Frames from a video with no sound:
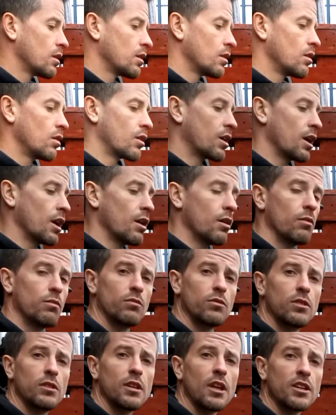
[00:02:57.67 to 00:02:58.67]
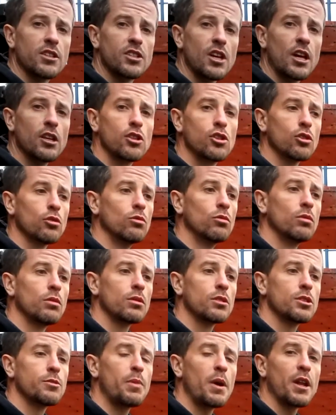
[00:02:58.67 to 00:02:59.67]
Okay, essential,
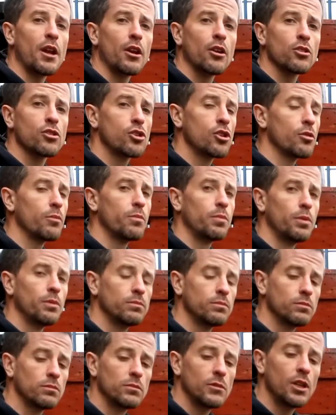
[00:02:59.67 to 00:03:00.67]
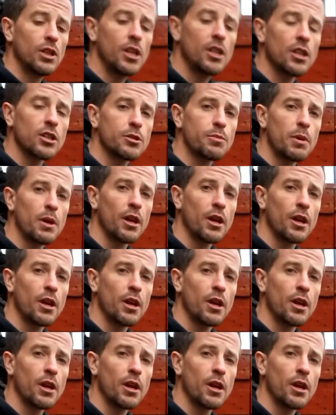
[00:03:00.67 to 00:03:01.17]
spare inner tube. You need a spare